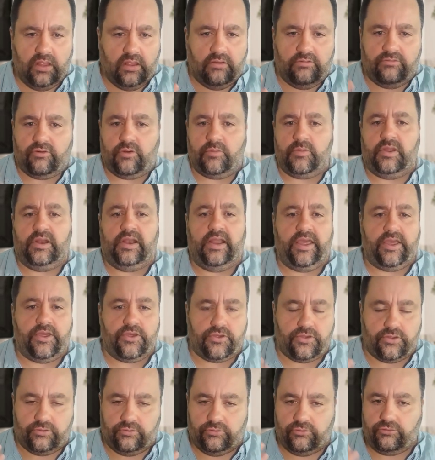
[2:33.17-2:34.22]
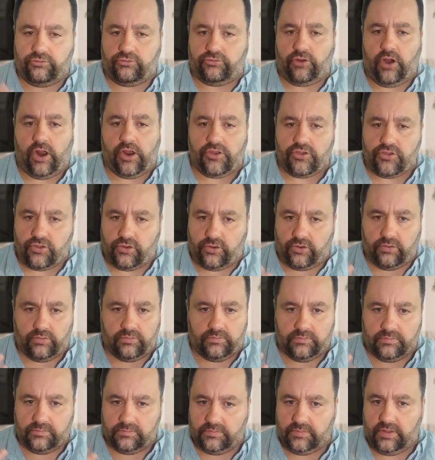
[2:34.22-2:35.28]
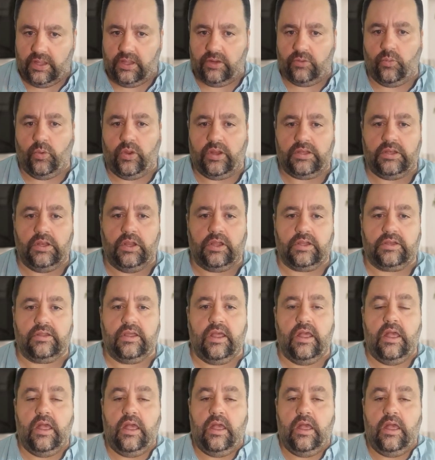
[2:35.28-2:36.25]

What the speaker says: formulation, structure, and whatnot.